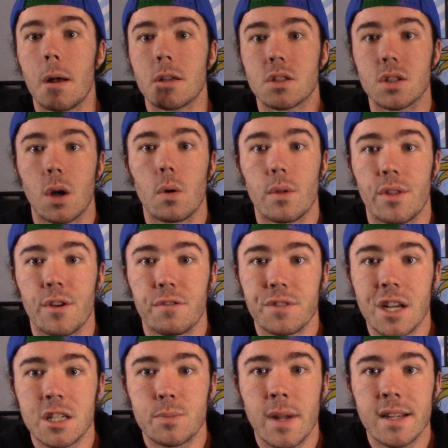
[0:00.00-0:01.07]
So the
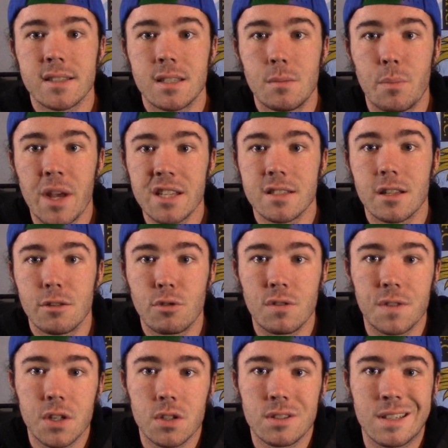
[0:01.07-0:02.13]
flashback scene basically
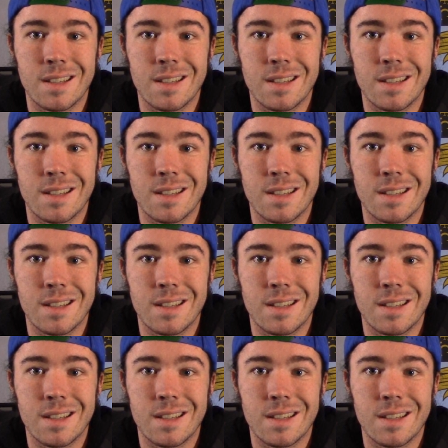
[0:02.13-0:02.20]
reveals